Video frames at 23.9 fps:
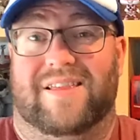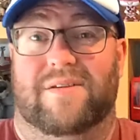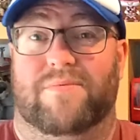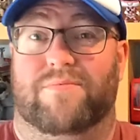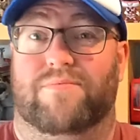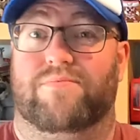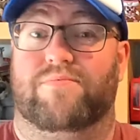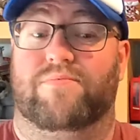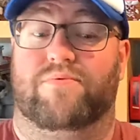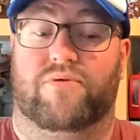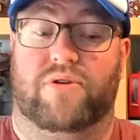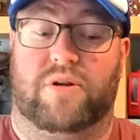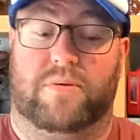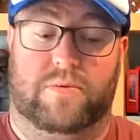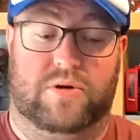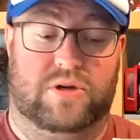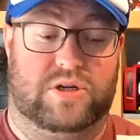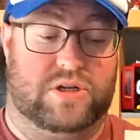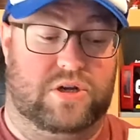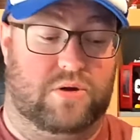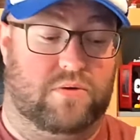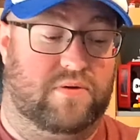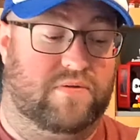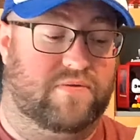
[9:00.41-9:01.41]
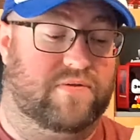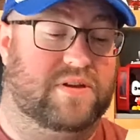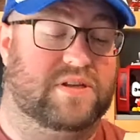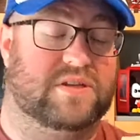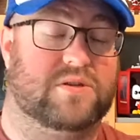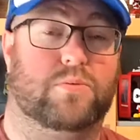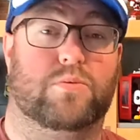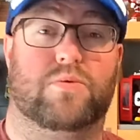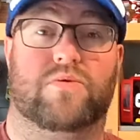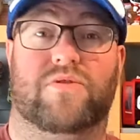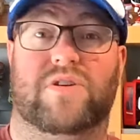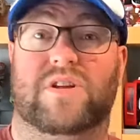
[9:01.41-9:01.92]
they're pretty much the only
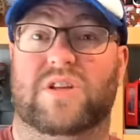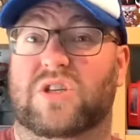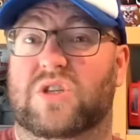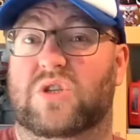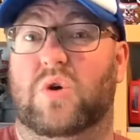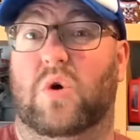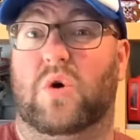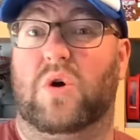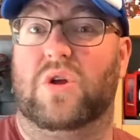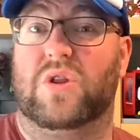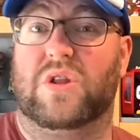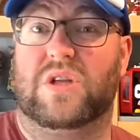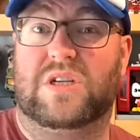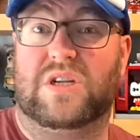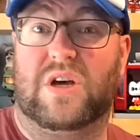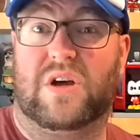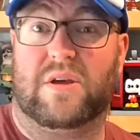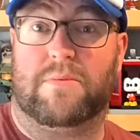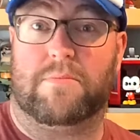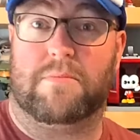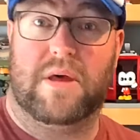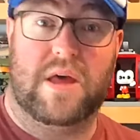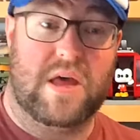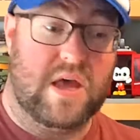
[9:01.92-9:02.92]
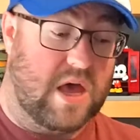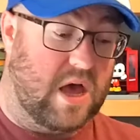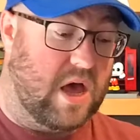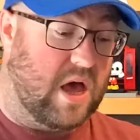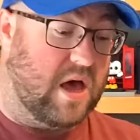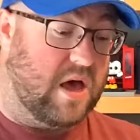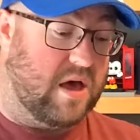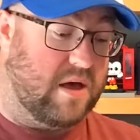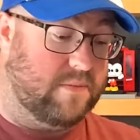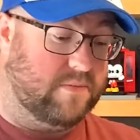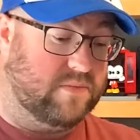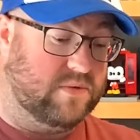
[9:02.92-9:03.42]
things that were in stock at the time.
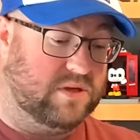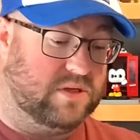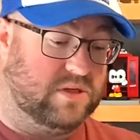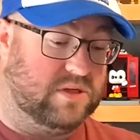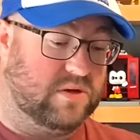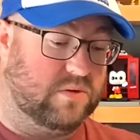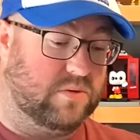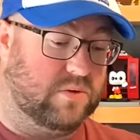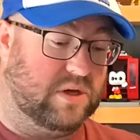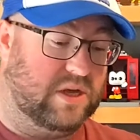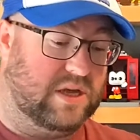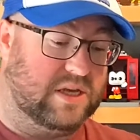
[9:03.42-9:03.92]
So